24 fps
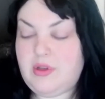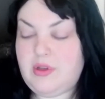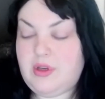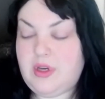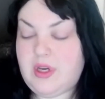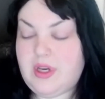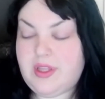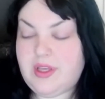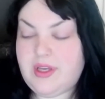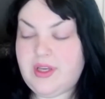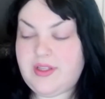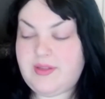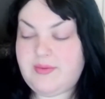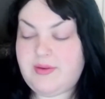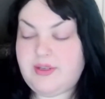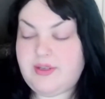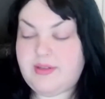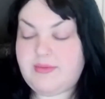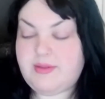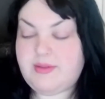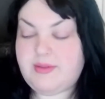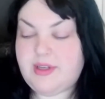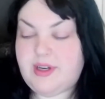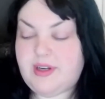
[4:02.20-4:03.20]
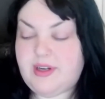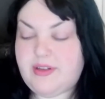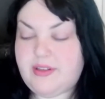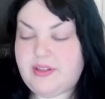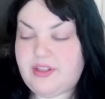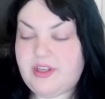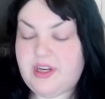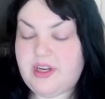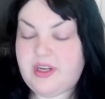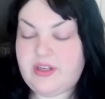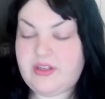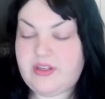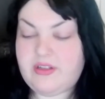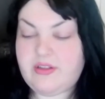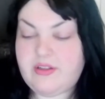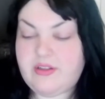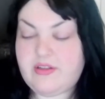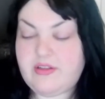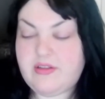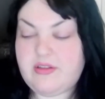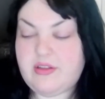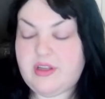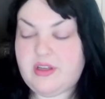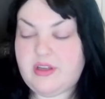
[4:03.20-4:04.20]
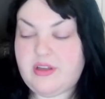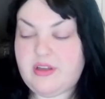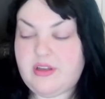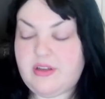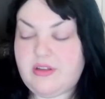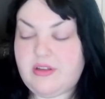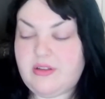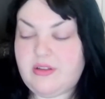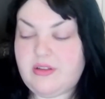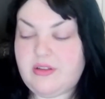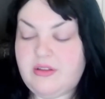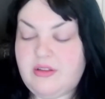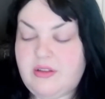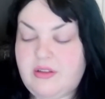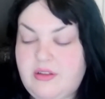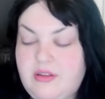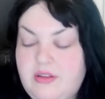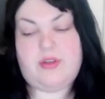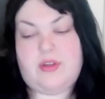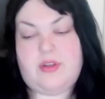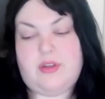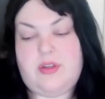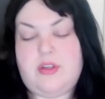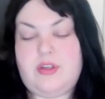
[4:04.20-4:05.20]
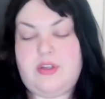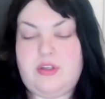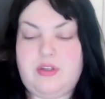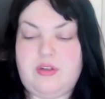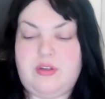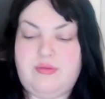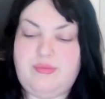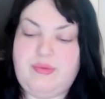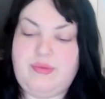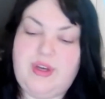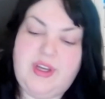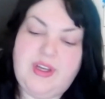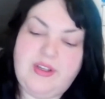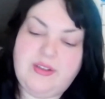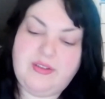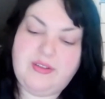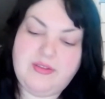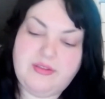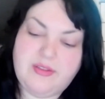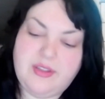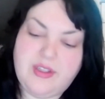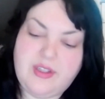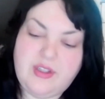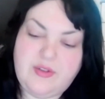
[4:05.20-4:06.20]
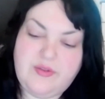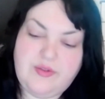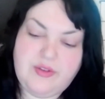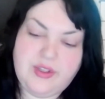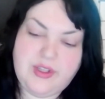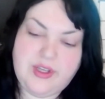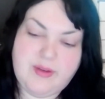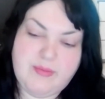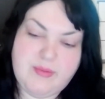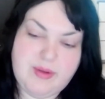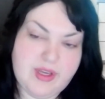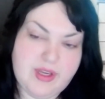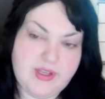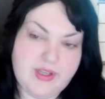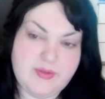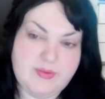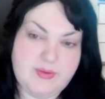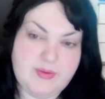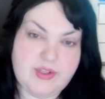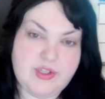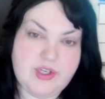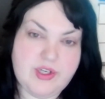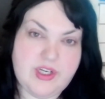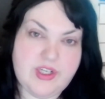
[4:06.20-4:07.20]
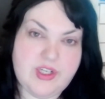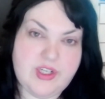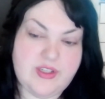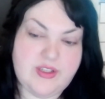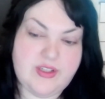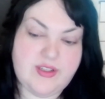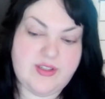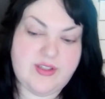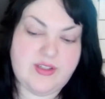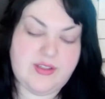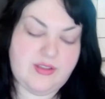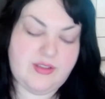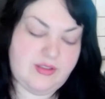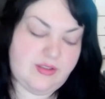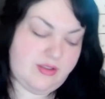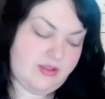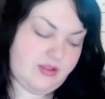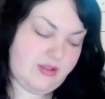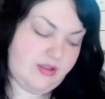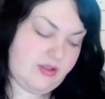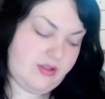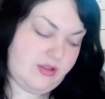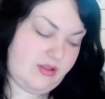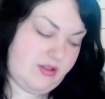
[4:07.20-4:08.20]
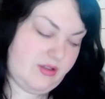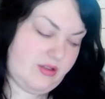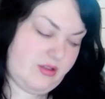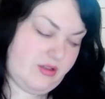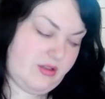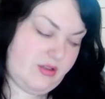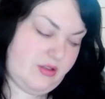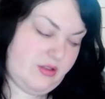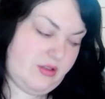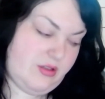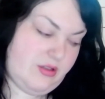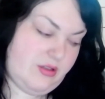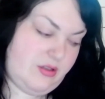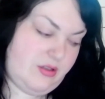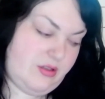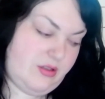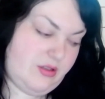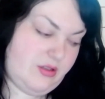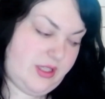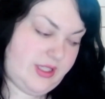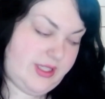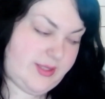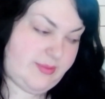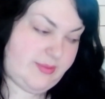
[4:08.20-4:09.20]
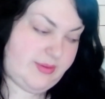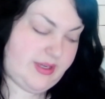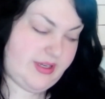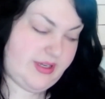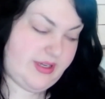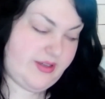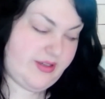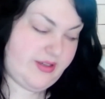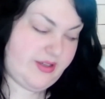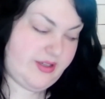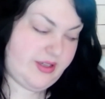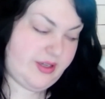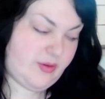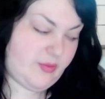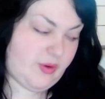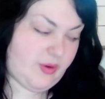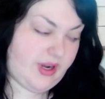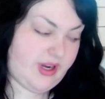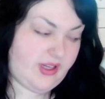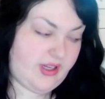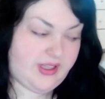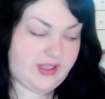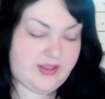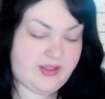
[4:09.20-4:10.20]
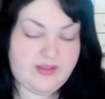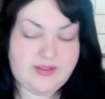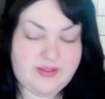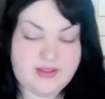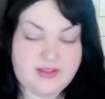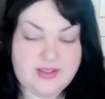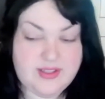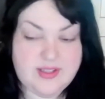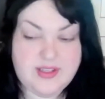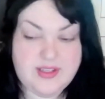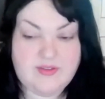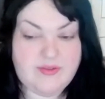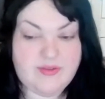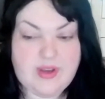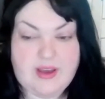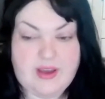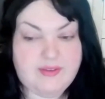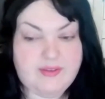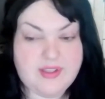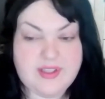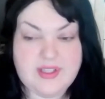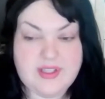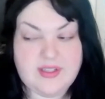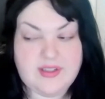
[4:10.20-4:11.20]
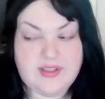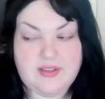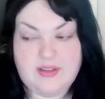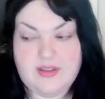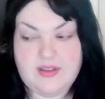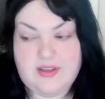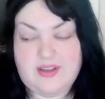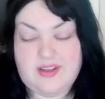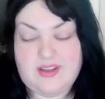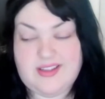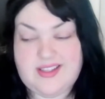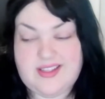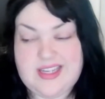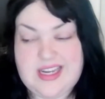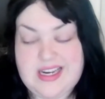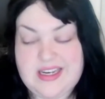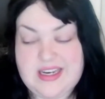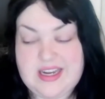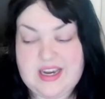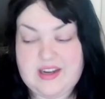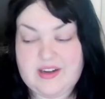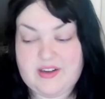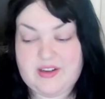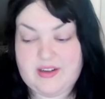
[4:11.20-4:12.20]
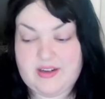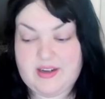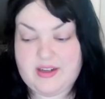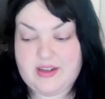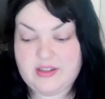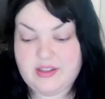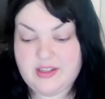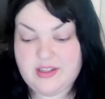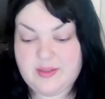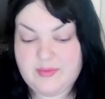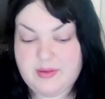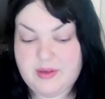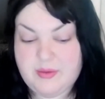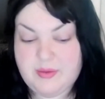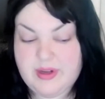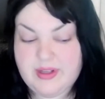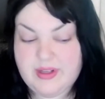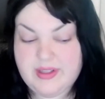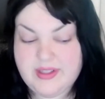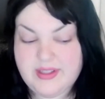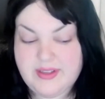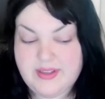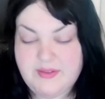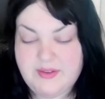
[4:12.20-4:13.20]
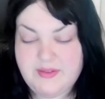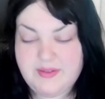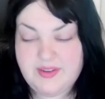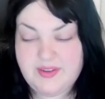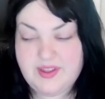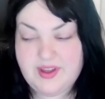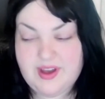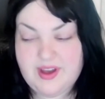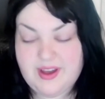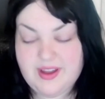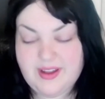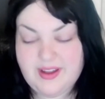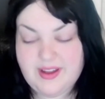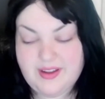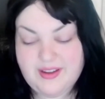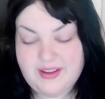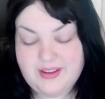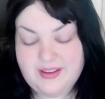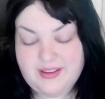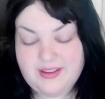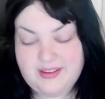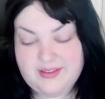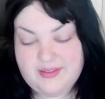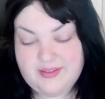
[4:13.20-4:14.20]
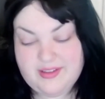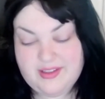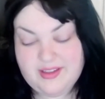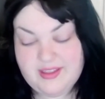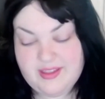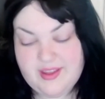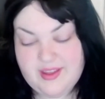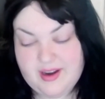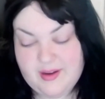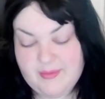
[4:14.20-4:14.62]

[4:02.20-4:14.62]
I think it's because I'm scared to change. Like, but I do feel like I'm making small changes. It's been a while now since I haven't seen Nader, and actually it's been a while since I've even thought, really thought